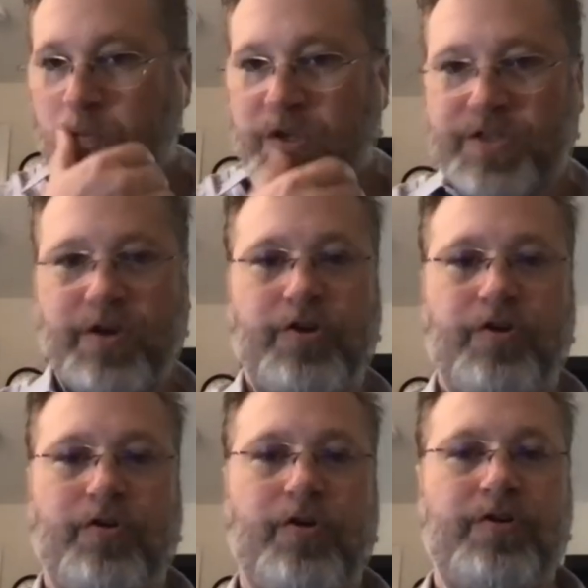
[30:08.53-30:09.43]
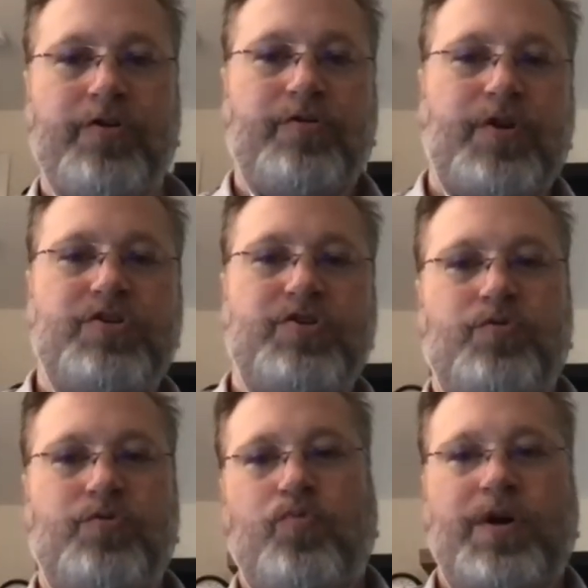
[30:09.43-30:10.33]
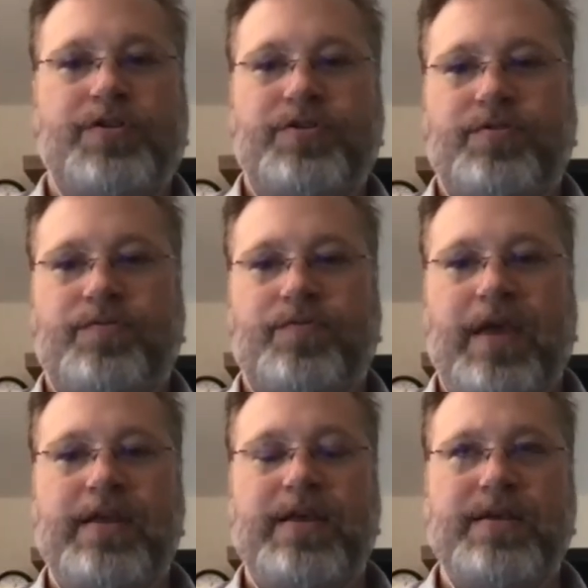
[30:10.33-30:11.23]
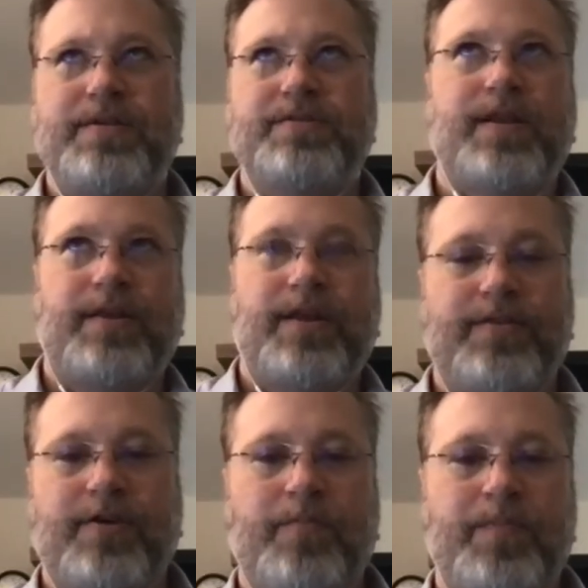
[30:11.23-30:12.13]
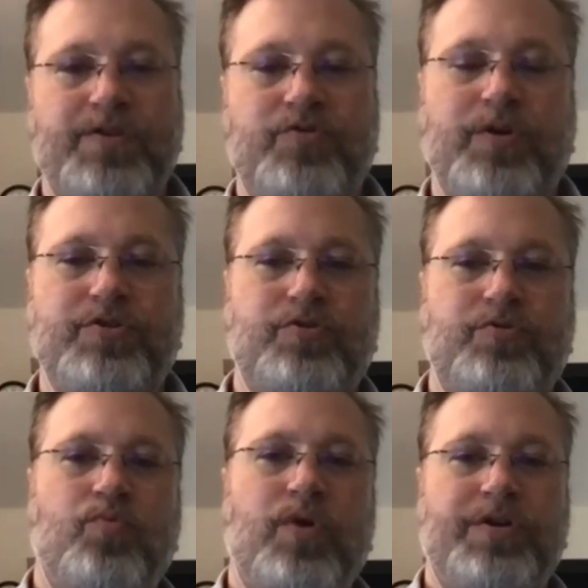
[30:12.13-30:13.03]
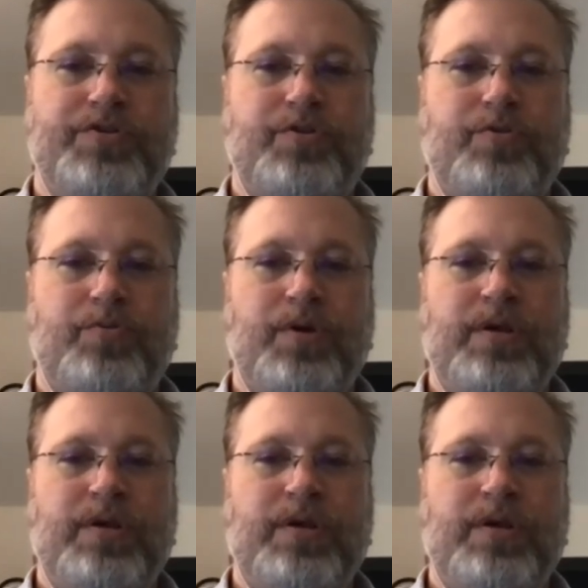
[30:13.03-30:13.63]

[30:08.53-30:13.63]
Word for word: So you're, you're going to want, any senolytic therapy is going to want to